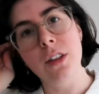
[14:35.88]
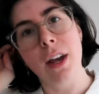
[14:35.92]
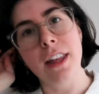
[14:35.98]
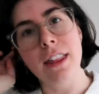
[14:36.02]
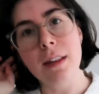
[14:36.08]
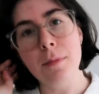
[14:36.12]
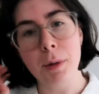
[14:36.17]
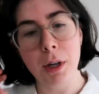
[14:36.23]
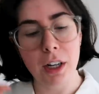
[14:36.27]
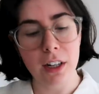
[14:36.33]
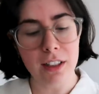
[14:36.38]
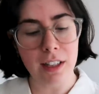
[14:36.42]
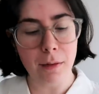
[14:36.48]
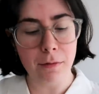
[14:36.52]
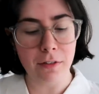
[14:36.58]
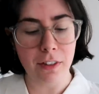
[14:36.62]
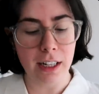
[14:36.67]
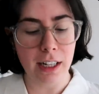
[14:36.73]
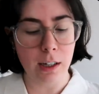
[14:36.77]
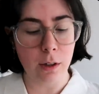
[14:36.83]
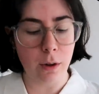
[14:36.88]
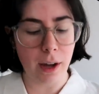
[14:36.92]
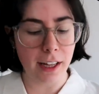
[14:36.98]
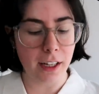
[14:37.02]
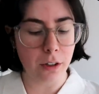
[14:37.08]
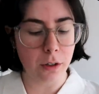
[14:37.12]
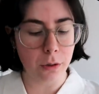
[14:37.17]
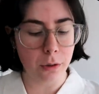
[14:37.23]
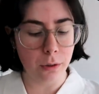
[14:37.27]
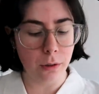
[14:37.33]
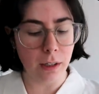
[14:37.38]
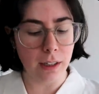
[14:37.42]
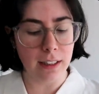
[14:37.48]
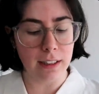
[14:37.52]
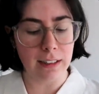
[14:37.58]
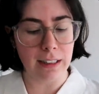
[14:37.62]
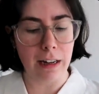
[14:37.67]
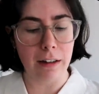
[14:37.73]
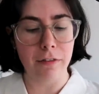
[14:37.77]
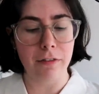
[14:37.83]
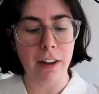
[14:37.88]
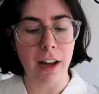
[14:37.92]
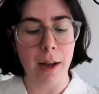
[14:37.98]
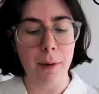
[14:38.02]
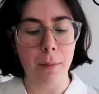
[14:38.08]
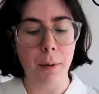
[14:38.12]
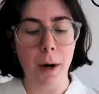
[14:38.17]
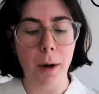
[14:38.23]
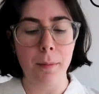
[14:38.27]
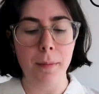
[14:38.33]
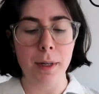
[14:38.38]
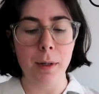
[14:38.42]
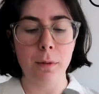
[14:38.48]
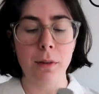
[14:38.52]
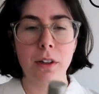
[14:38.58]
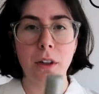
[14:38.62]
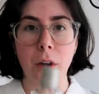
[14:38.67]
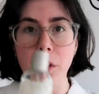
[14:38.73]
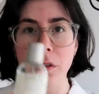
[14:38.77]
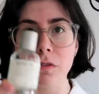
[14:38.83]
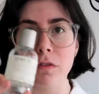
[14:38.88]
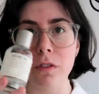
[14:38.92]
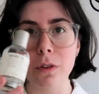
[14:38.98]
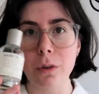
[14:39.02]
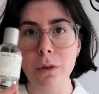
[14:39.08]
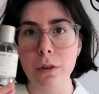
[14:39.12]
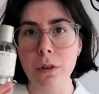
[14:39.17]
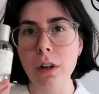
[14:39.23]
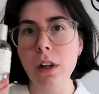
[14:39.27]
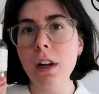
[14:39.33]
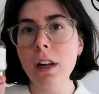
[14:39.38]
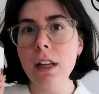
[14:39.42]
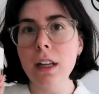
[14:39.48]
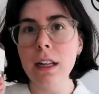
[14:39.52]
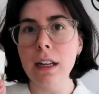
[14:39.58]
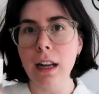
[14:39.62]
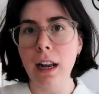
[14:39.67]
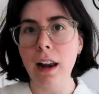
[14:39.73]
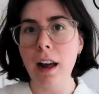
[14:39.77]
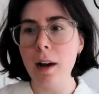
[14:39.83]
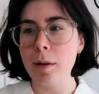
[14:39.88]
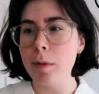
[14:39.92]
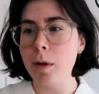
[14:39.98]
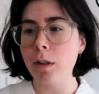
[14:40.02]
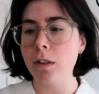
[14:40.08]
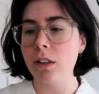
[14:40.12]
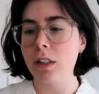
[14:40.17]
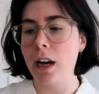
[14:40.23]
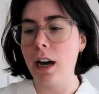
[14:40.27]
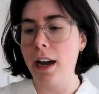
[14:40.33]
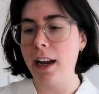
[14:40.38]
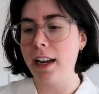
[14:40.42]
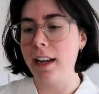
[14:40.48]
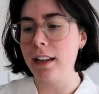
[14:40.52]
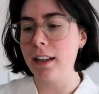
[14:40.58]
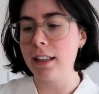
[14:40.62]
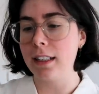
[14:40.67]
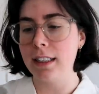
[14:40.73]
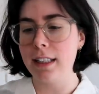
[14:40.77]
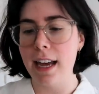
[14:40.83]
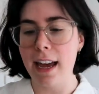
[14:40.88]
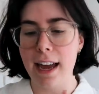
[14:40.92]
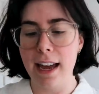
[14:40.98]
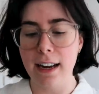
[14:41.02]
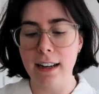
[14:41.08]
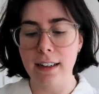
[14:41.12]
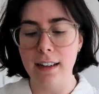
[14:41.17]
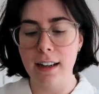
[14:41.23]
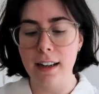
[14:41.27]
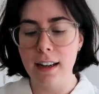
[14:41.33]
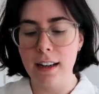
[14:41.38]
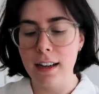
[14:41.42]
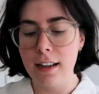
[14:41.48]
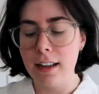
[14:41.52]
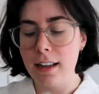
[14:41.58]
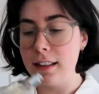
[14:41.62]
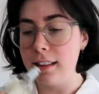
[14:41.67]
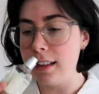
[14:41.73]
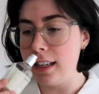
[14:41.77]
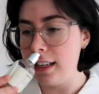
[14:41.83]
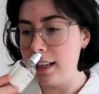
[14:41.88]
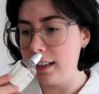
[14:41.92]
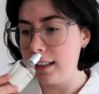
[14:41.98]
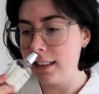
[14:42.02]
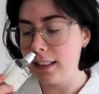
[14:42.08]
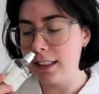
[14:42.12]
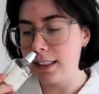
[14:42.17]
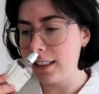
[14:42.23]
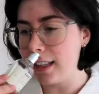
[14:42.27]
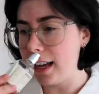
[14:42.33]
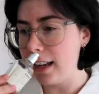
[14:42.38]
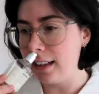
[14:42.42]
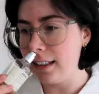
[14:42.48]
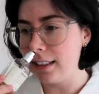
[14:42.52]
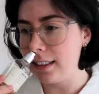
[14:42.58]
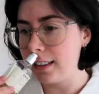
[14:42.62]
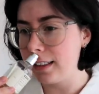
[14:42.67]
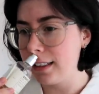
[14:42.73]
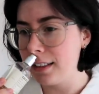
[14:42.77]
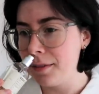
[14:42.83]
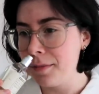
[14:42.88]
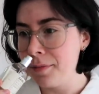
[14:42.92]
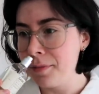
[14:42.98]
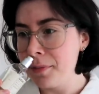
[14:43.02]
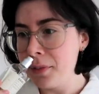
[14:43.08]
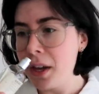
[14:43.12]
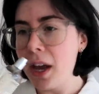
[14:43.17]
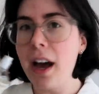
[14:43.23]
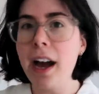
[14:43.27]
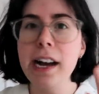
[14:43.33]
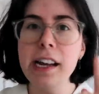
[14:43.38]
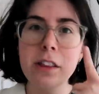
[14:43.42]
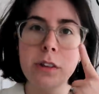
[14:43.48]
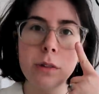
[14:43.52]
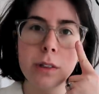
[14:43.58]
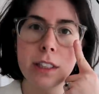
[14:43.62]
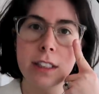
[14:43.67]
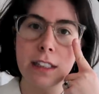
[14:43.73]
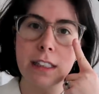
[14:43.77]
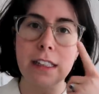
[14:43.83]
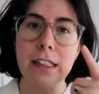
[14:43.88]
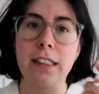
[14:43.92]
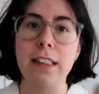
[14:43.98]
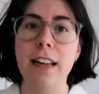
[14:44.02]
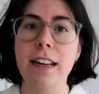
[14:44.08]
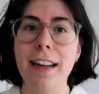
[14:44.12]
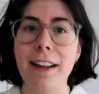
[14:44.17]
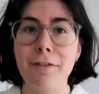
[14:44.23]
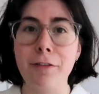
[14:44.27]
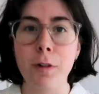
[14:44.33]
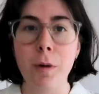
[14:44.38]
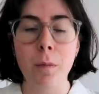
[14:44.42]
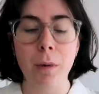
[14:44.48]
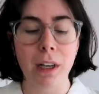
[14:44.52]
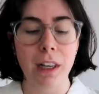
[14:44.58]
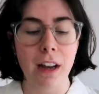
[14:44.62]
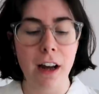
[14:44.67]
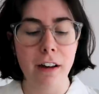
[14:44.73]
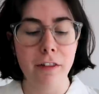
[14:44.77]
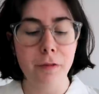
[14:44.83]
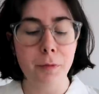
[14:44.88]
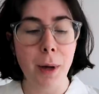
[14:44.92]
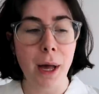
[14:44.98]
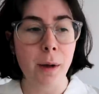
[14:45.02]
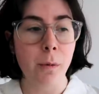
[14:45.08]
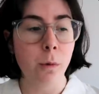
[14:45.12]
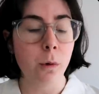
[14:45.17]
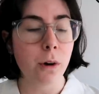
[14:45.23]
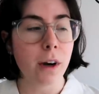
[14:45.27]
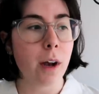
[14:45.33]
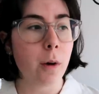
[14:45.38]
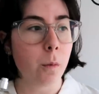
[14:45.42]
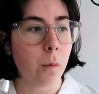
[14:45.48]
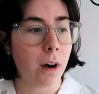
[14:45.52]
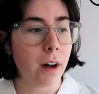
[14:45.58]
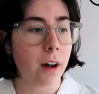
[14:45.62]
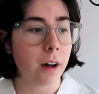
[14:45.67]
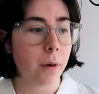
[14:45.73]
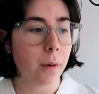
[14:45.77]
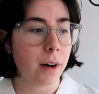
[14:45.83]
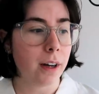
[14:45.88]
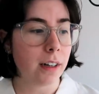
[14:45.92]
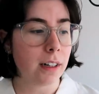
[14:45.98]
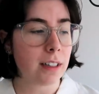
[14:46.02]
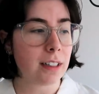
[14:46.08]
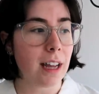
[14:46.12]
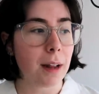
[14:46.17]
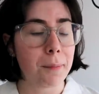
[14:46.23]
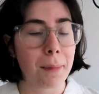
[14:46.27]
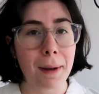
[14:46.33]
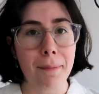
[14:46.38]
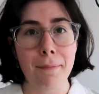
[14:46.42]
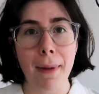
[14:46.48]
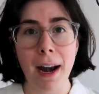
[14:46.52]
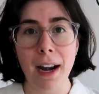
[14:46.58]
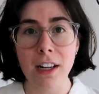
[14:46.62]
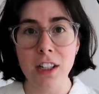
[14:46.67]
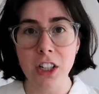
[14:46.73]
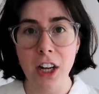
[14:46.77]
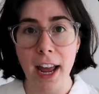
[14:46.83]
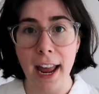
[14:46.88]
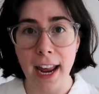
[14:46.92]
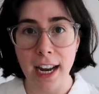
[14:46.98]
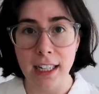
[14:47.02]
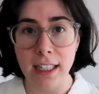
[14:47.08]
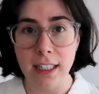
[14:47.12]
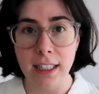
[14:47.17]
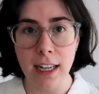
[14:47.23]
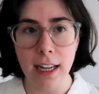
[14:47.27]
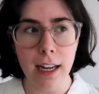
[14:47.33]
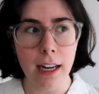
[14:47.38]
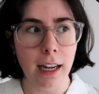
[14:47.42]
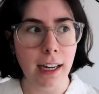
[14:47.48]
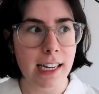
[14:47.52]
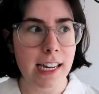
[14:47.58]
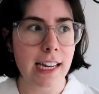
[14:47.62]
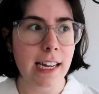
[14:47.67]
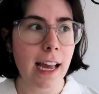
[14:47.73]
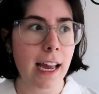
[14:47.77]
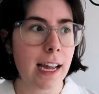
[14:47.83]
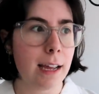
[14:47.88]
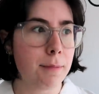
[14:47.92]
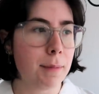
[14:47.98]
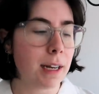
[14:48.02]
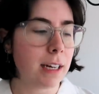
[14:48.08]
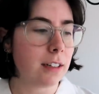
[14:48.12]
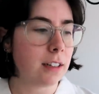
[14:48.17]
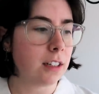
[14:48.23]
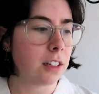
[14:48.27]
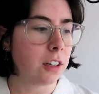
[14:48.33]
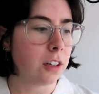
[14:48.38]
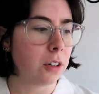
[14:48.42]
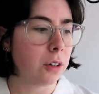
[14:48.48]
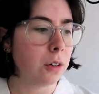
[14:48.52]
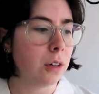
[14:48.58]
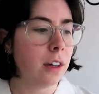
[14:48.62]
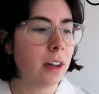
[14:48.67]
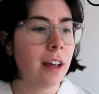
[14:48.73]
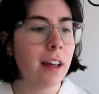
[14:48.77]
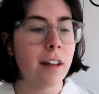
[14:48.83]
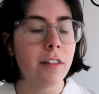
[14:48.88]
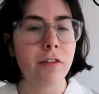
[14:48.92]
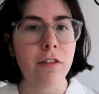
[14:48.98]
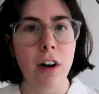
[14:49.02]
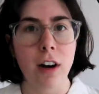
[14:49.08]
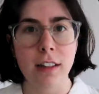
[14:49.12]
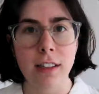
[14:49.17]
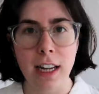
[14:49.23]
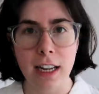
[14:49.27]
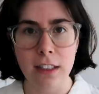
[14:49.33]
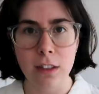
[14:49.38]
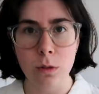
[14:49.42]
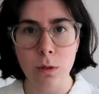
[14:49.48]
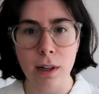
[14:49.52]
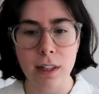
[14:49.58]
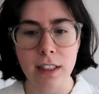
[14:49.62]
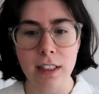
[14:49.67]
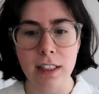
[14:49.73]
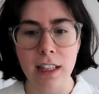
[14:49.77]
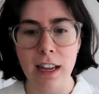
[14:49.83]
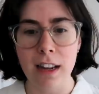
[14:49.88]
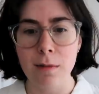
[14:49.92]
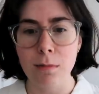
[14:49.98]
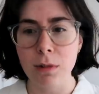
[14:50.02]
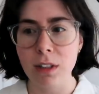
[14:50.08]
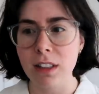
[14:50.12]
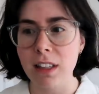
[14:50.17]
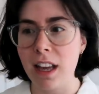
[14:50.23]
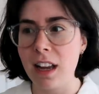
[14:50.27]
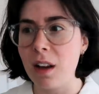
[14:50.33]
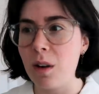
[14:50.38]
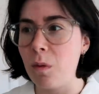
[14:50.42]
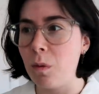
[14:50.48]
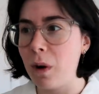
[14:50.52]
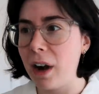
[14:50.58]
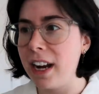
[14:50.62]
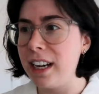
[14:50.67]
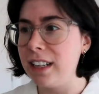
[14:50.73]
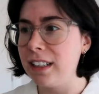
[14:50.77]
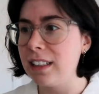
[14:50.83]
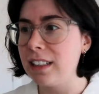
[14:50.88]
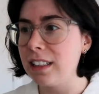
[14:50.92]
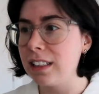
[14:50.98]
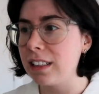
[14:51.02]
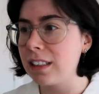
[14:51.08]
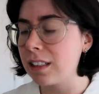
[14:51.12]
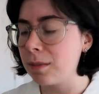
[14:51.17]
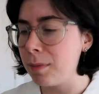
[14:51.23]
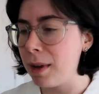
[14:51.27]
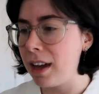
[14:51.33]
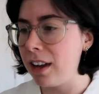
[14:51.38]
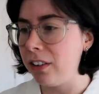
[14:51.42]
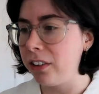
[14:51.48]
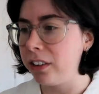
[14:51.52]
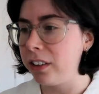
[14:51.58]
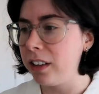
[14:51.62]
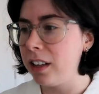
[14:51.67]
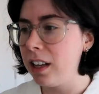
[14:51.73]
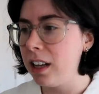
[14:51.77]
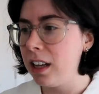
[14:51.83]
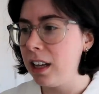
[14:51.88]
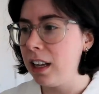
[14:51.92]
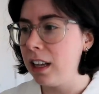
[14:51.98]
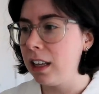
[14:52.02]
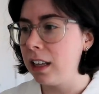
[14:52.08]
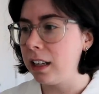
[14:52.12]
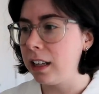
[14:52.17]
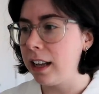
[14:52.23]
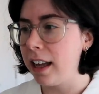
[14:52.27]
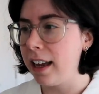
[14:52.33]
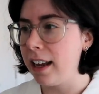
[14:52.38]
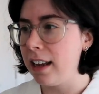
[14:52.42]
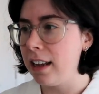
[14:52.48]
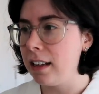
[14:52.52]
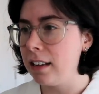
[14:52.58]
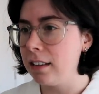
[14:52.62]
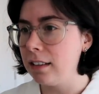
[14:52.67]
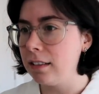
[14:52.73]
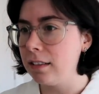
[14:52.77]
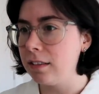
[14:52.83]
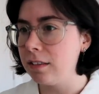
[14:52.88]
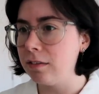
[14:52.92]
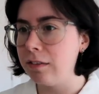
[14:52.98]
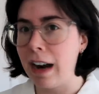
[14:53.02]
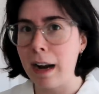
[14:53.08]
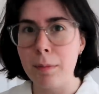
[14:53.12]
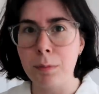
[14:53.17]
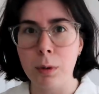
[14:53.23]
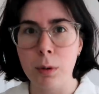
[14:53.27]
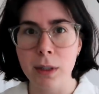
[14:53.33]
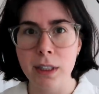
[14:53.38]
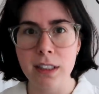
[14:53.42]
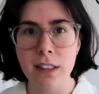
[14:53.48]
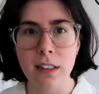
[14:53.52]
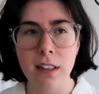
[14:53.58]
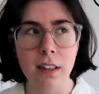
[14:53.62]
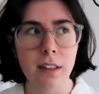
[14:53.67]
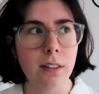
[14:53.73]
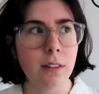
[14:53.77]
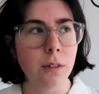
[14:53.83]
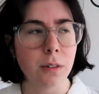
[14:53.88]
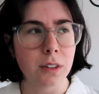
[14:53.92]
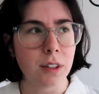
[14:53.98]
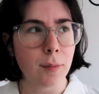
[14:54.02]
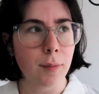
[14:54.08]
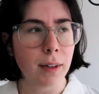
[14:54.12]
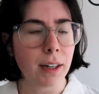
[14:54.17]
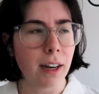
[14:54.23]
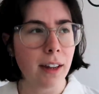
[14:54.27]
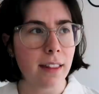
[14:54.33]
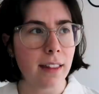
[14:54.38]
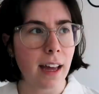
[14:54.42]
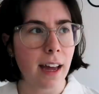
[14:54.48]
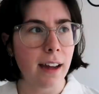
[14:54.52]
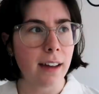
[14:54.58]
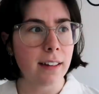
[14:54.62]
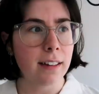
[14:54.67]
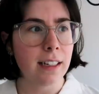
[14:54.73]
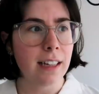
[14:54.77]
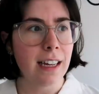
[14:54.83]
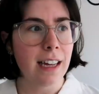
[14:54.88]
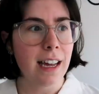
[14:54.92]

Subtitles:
So I think because I'm feeling quite cool in this outfit, I probably would go for the Labo's Gaiac 10, this scent. I thought this was a scent everyone would love, but I wore it at work once and my manager hated it. Like, he came into front desk where I sit and was like, why does it smell like rat poison or something like that.